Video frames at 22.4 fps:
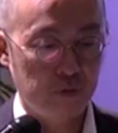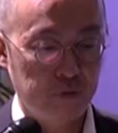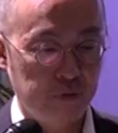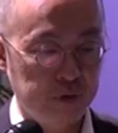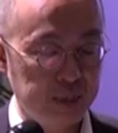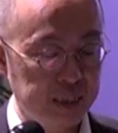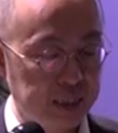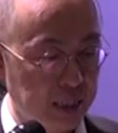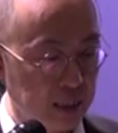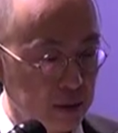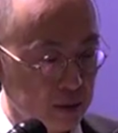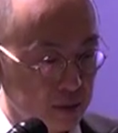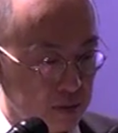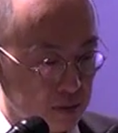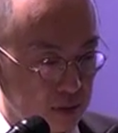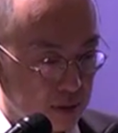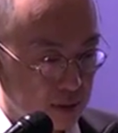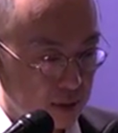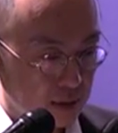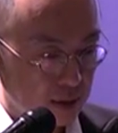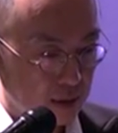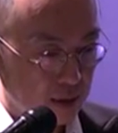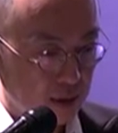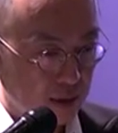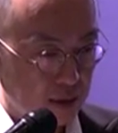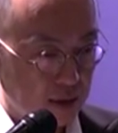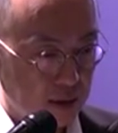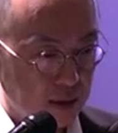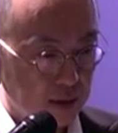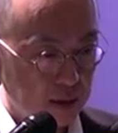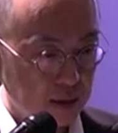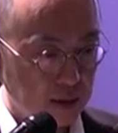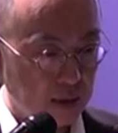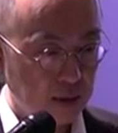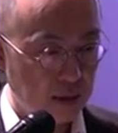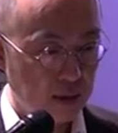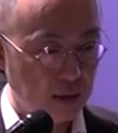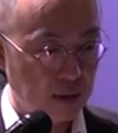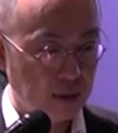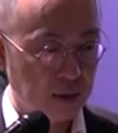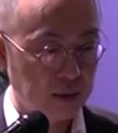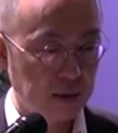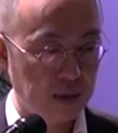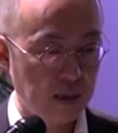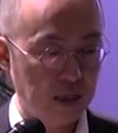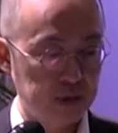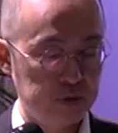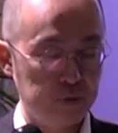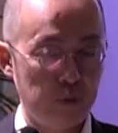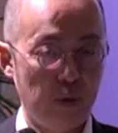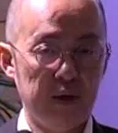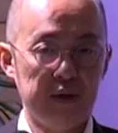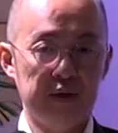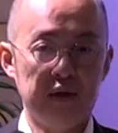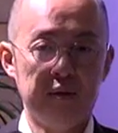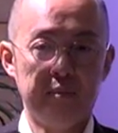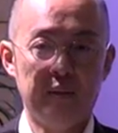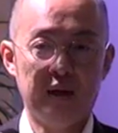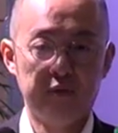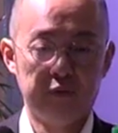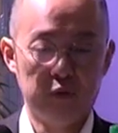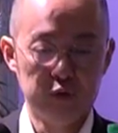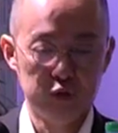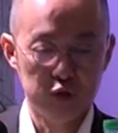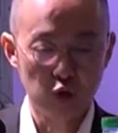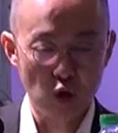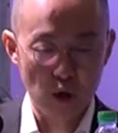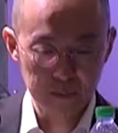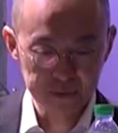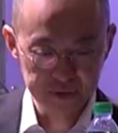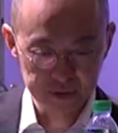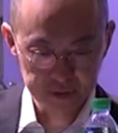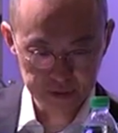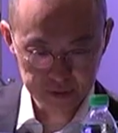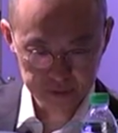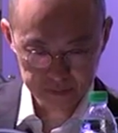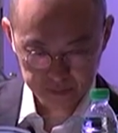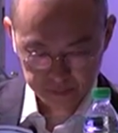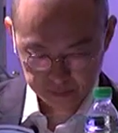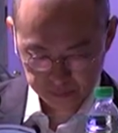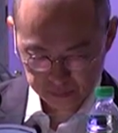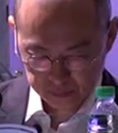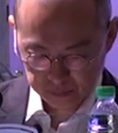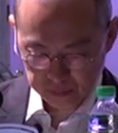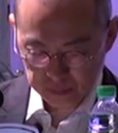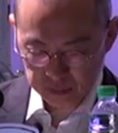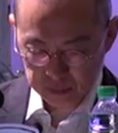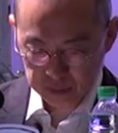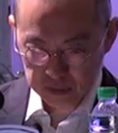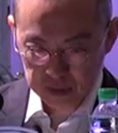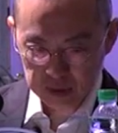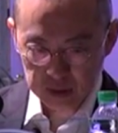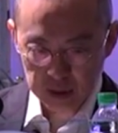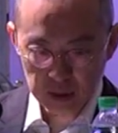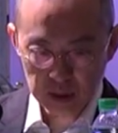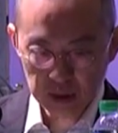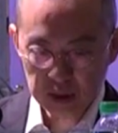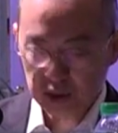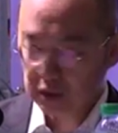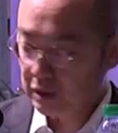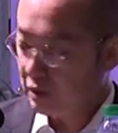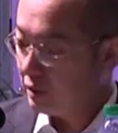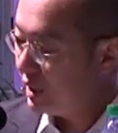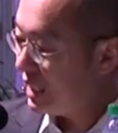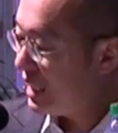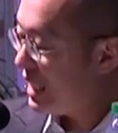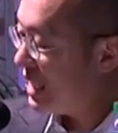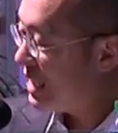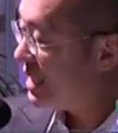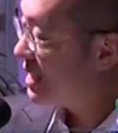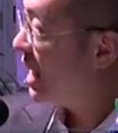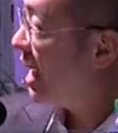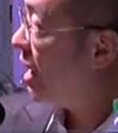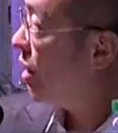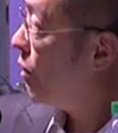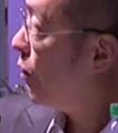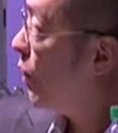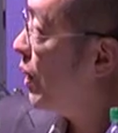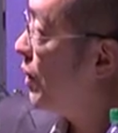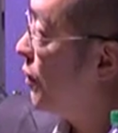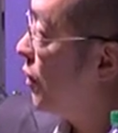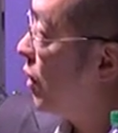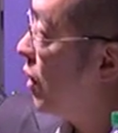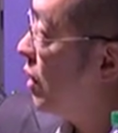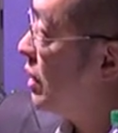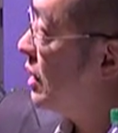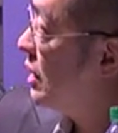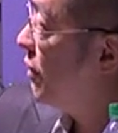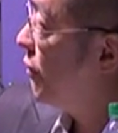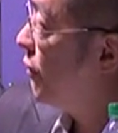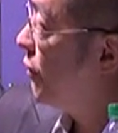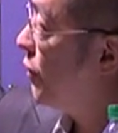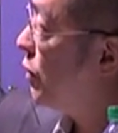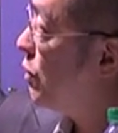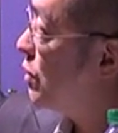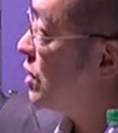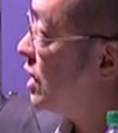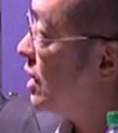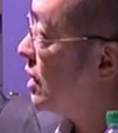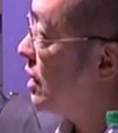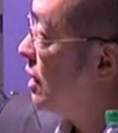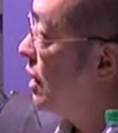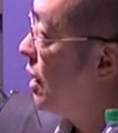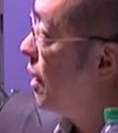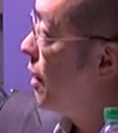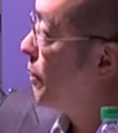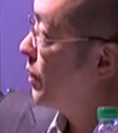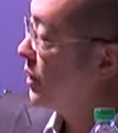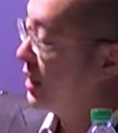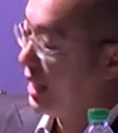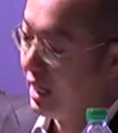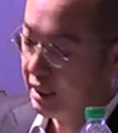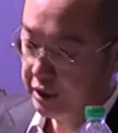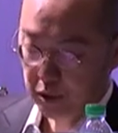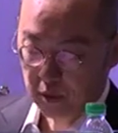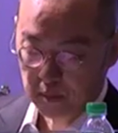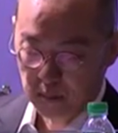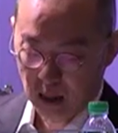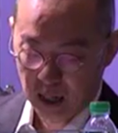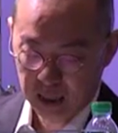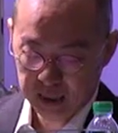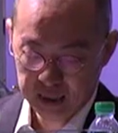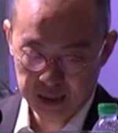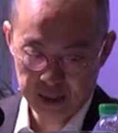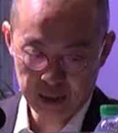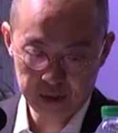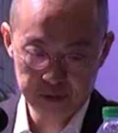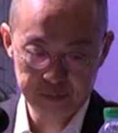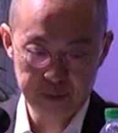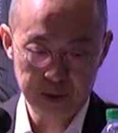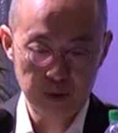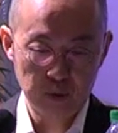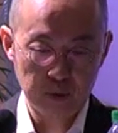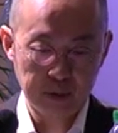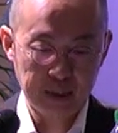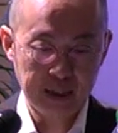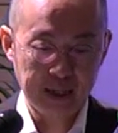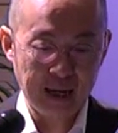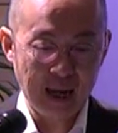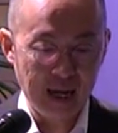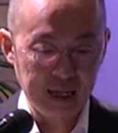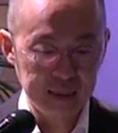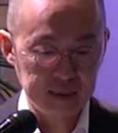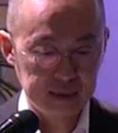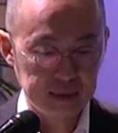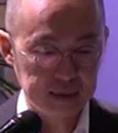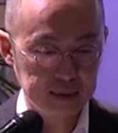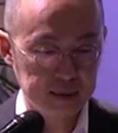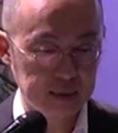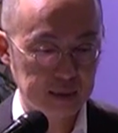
for retail, as well as demand for jobs. So these are what we call in the future potential markets that we're looking at.